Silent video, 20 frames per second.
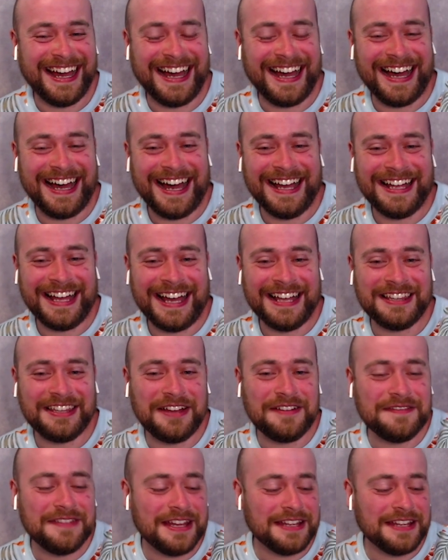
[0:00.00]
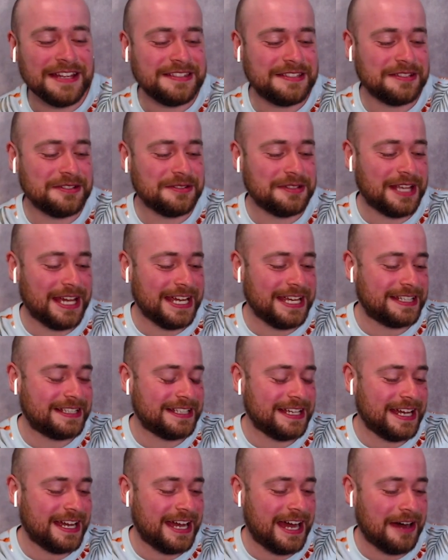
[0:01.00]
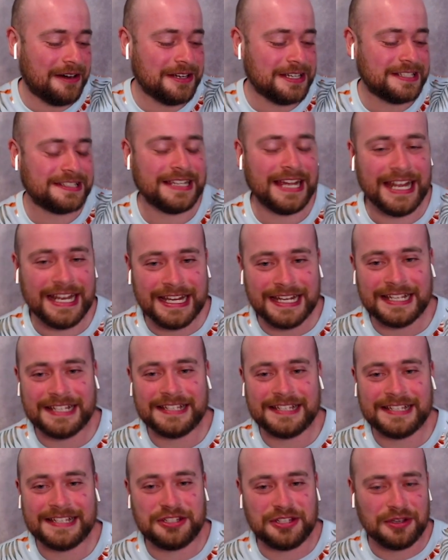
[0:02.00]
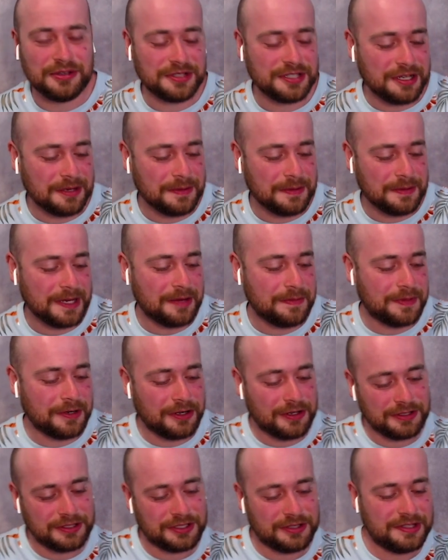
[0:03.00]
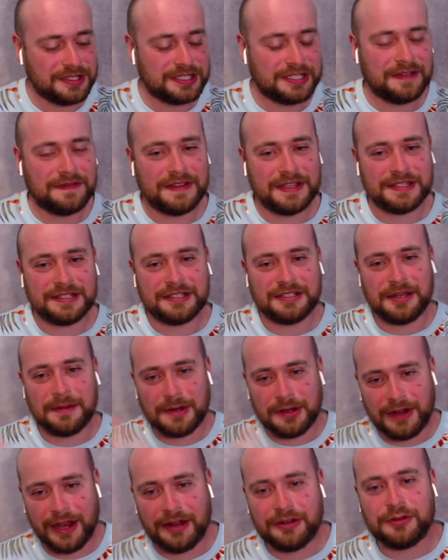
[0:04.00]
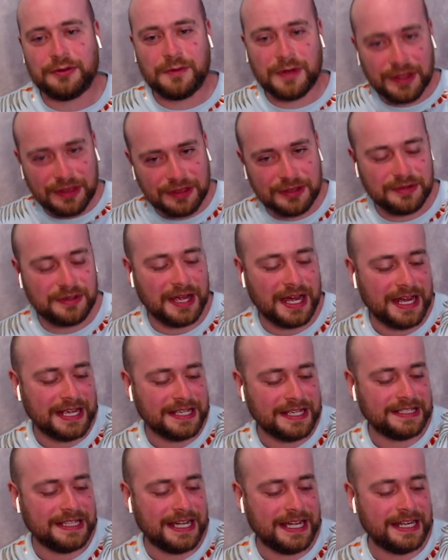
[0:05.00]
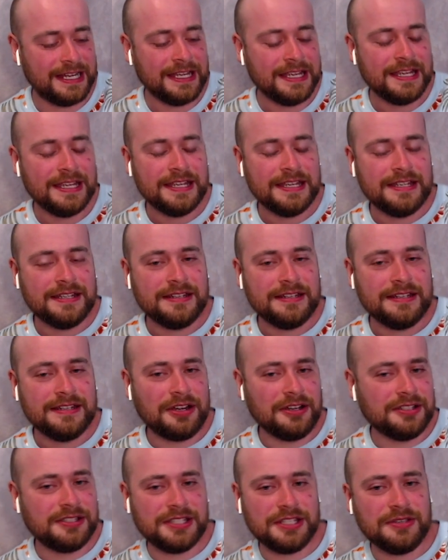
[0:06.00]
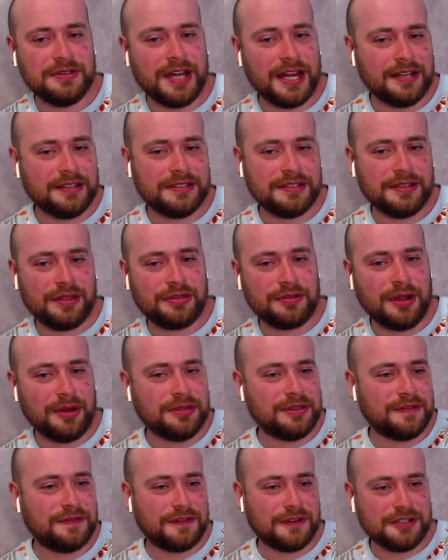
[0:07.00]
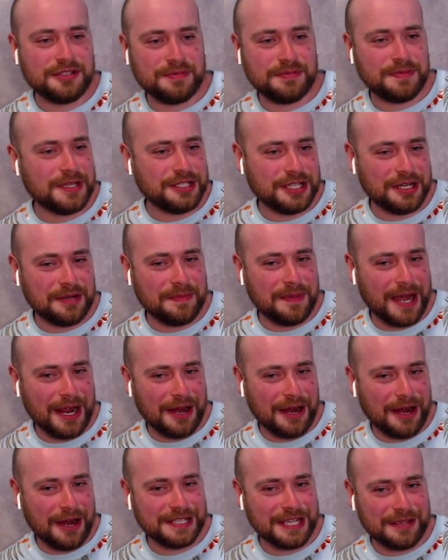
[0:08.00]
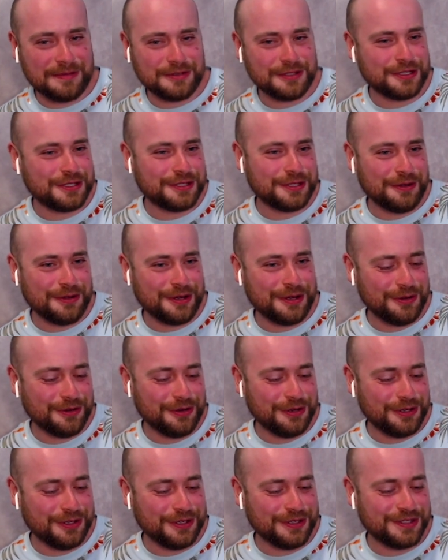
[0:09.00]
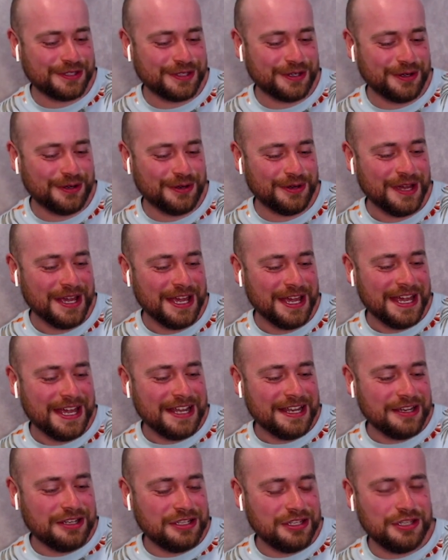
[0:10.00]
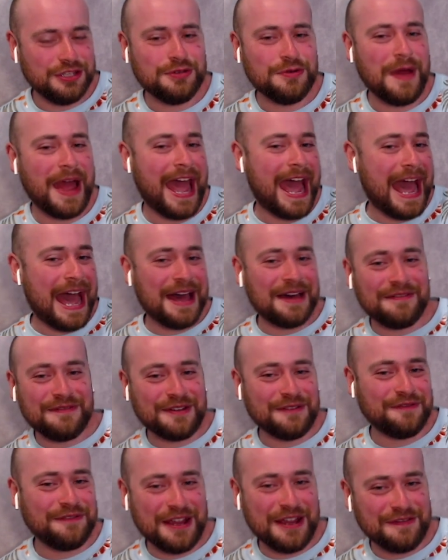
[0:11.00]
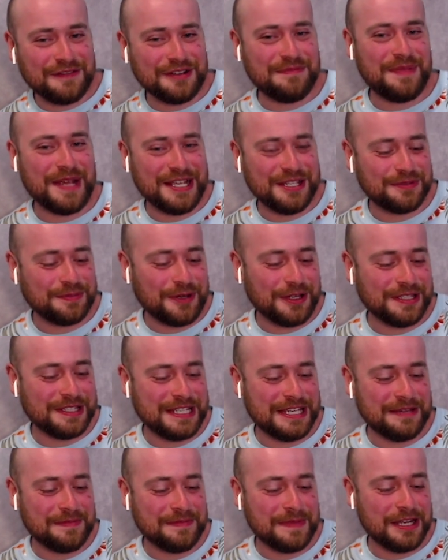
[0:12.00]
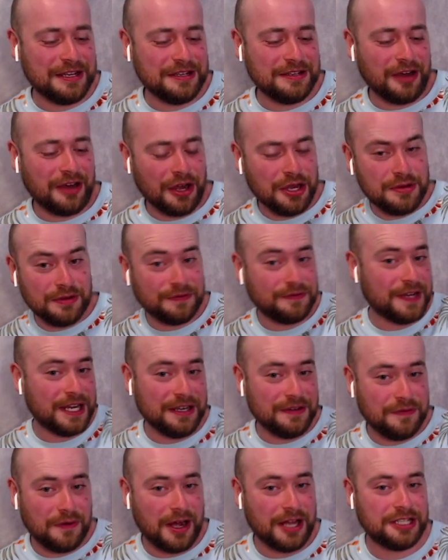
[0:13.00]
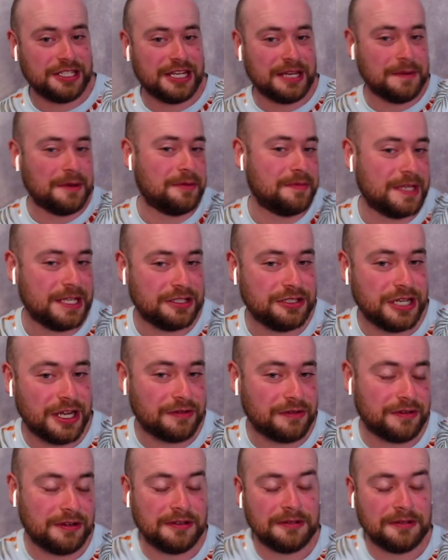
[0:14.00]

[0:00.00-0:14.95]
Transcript: I love that too. Like how exciting is the show's coming up, but also the stuff that's coming around it with you guys that D'Arcy, you got to throw out the first pitch at a Pirates game, which is so cool. So do you have a favorite baseball team and are you a fan of watching MLB in general?